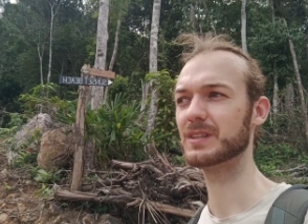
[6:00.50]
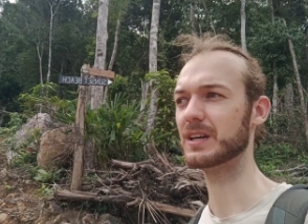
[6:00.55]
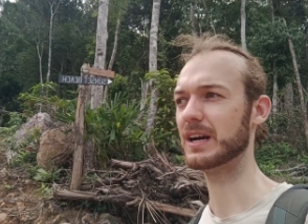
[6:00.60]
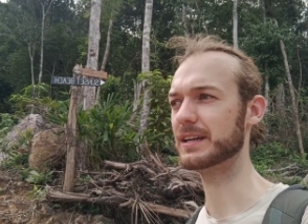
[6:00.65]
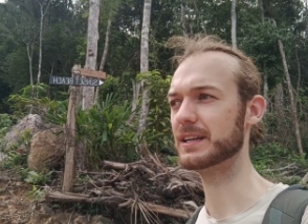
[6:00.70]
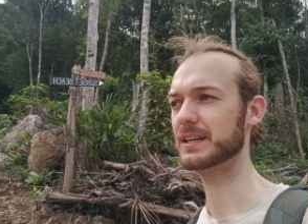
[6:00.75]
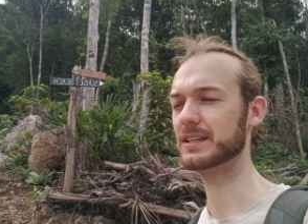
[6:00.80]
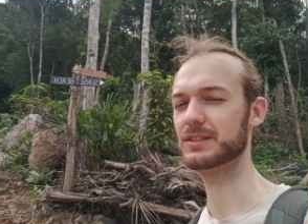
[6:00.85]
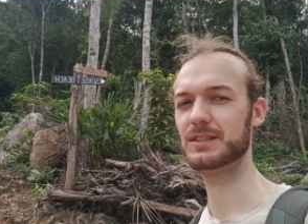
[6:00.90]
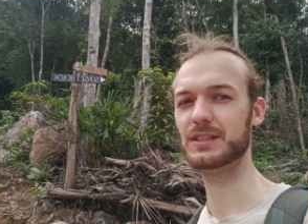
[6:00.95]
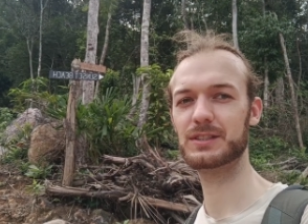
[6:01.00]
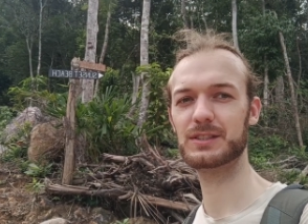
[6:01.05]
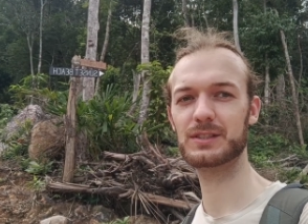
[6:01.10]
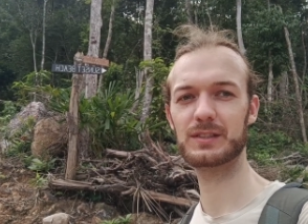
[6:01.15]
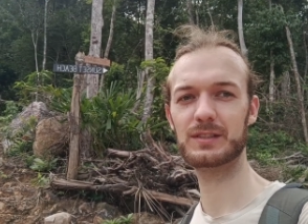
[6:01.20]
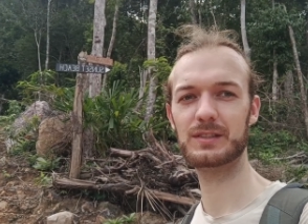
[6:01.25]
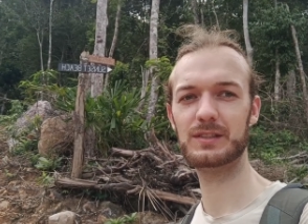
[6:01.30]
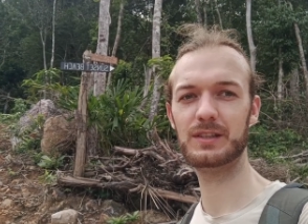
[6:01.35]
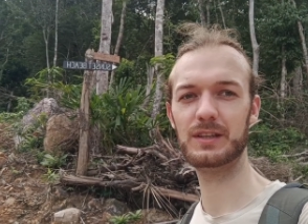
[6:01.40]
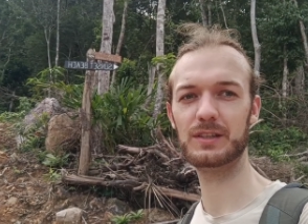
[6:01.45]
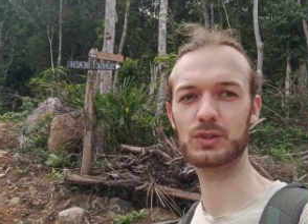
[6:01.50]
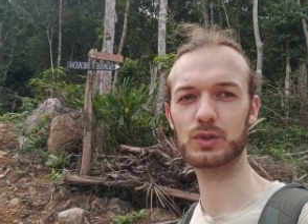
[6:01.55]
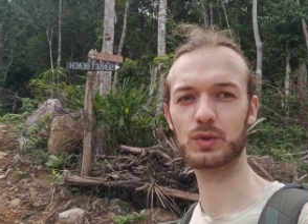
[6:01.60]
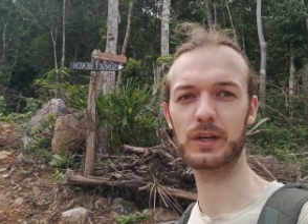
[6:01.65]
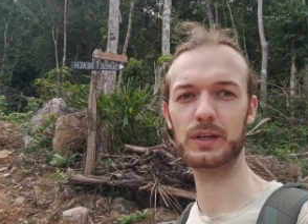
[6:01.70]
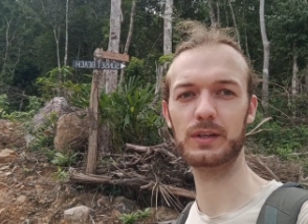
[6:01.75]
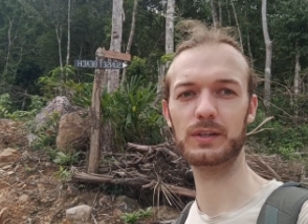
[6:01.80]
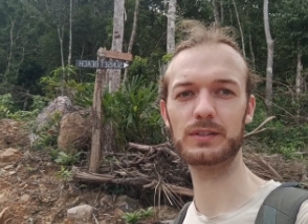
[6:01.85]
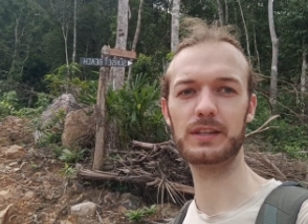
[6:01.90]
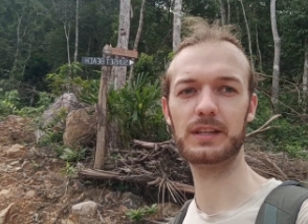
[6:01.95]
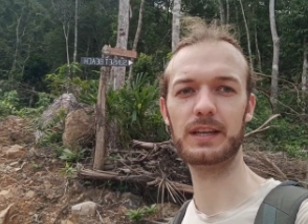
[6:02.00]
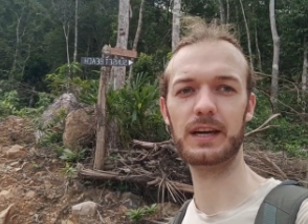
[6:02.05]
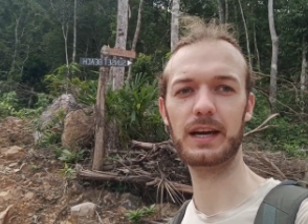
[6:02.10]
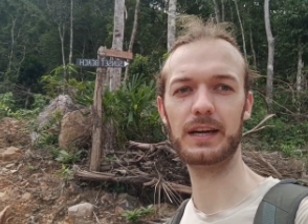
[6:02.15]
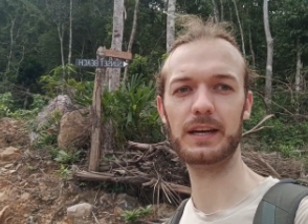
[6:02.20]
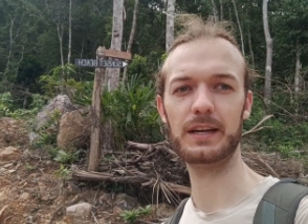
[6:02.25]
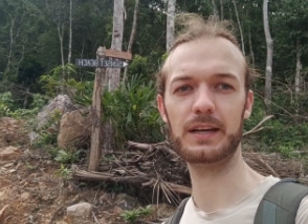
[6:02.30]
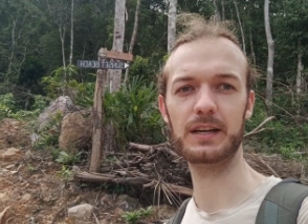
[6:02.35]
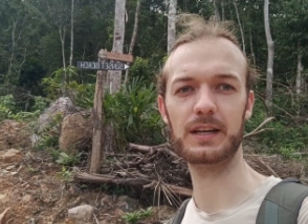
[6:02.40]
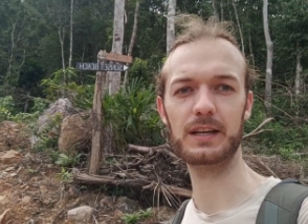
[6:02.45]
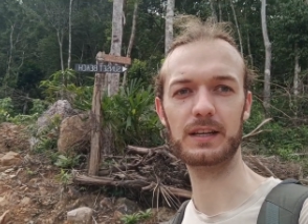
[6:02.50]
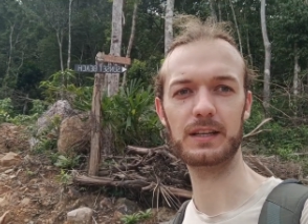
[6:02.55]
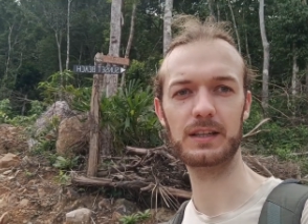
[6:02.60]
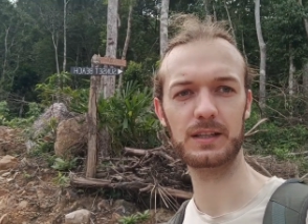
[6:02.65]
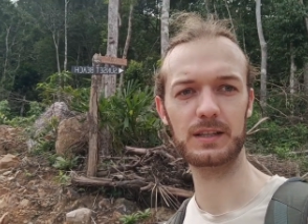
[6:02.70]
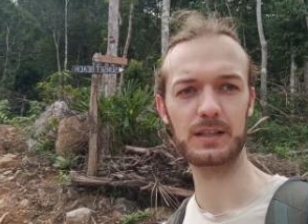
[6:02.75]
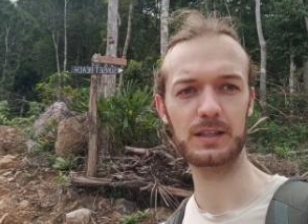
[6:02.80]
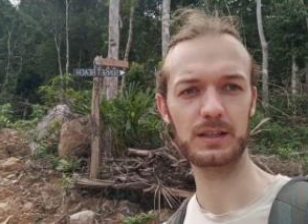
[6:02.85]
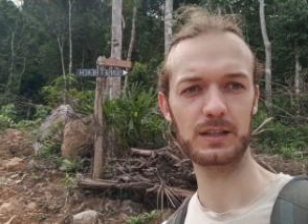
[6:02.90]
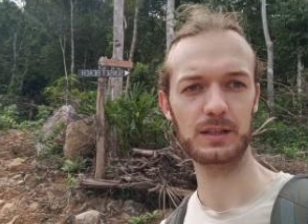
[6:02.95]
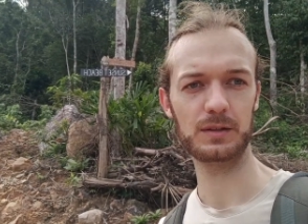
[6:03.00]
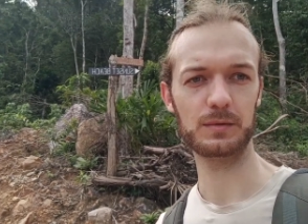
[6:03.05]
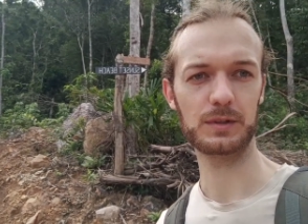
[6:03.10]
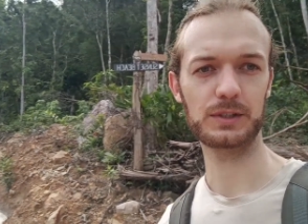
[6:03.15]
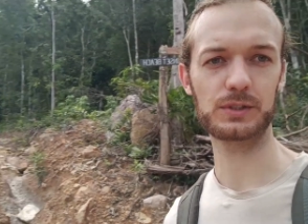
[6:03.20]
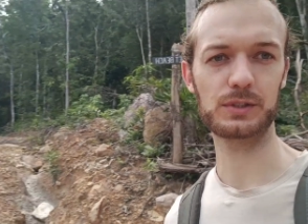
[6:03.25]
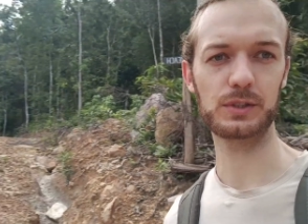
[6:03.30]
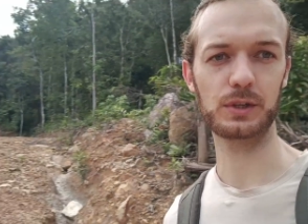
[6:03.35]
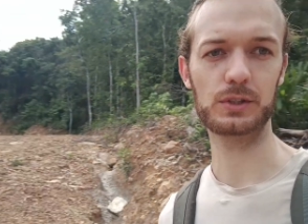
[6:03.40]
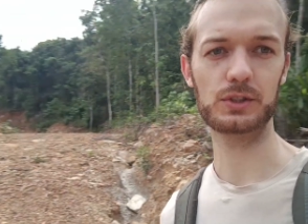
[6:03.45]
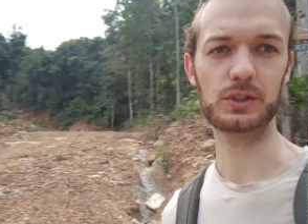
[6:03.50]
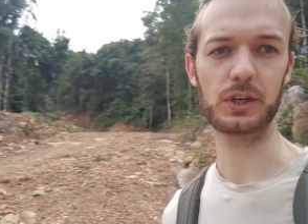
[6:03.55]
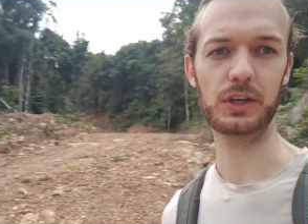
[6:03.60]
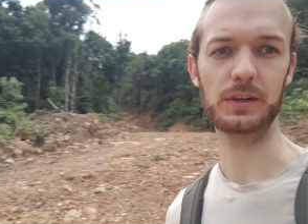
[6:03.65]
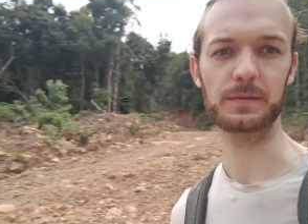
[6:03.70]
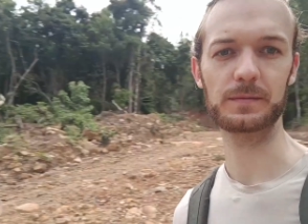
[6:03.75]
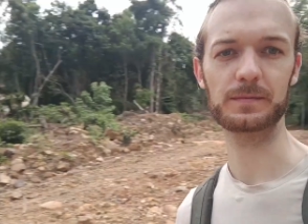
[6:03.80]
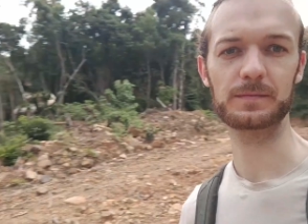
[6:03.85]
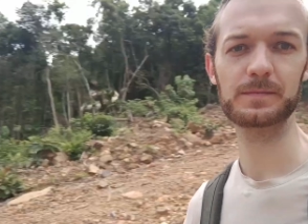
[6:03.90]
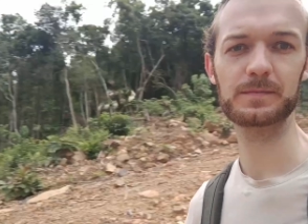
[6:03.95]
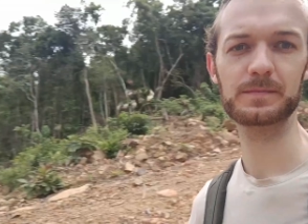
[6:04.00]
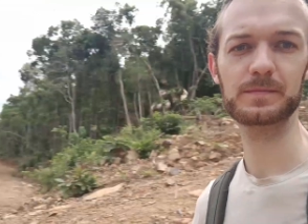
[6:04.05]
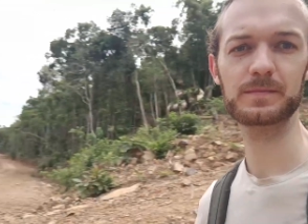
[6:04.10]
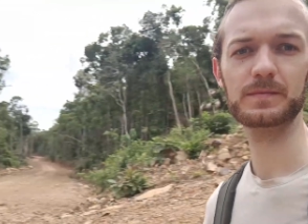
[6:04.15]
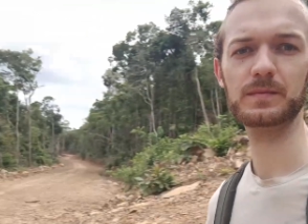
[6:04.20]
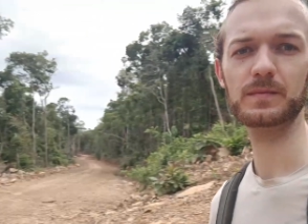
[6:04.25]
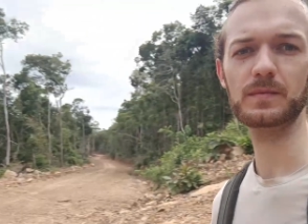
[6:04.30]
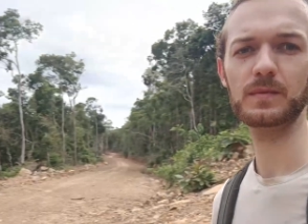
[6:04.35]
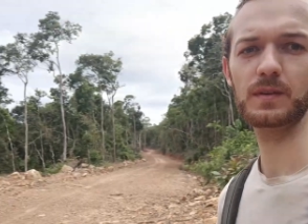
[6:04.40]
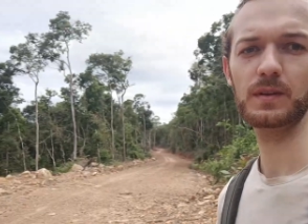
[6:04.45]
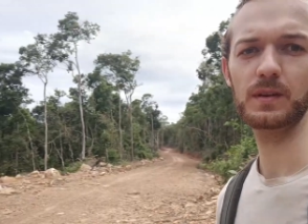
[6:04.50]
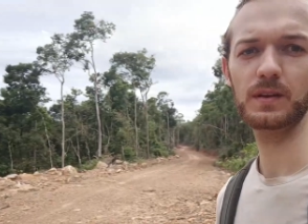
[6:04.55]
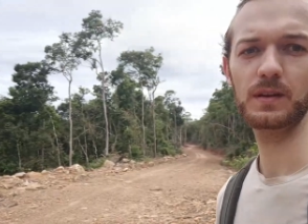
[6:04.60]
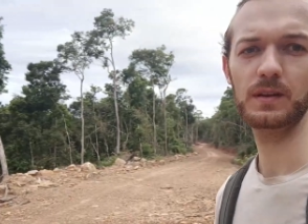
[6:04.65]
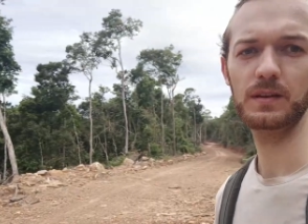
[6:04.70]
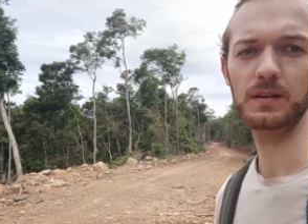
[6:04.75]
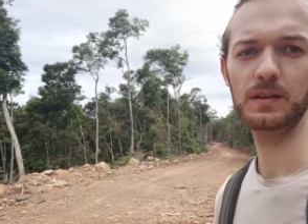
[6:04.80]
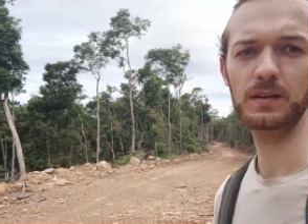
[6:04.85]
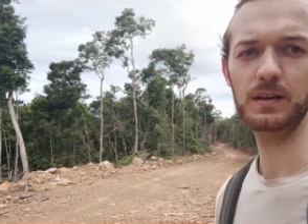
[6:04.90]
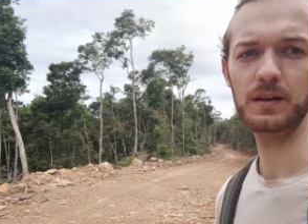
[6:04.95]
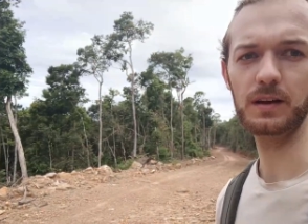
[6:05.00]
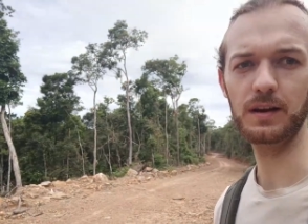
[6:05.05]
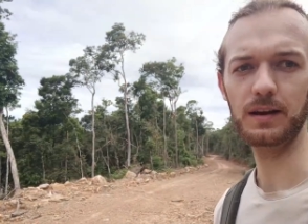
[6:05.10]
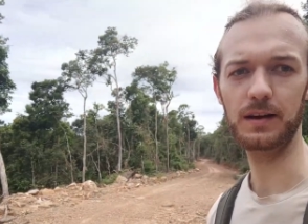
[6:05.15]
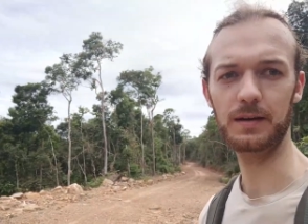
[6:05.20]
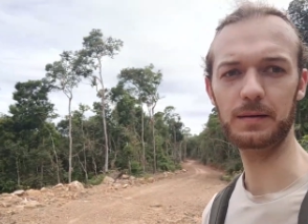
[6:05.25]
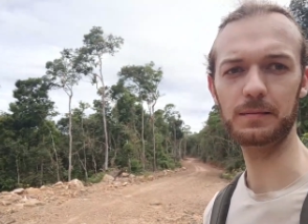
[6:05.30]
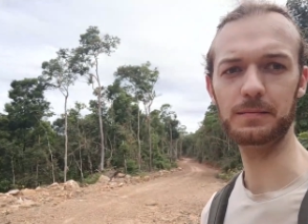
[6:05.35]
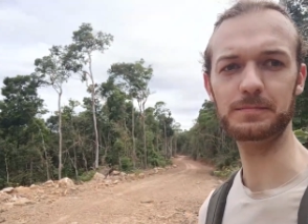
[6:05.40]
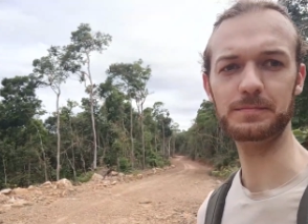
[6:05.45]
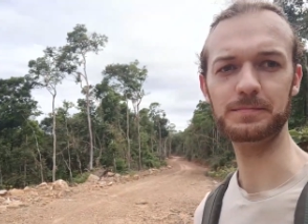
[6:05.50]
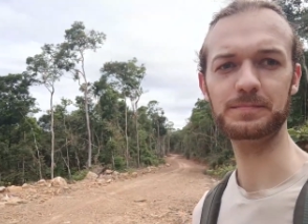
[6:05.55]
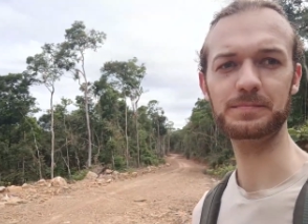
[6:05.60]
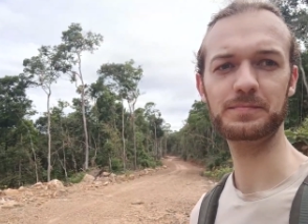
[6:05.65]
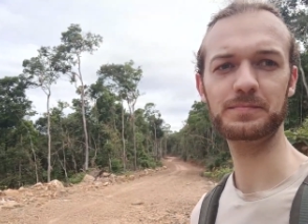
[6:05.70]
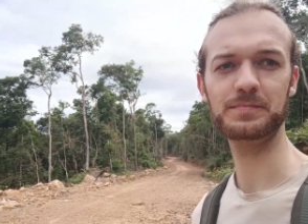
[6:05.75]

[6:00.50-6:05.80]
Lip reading: I guess this is the trail that I was searching um,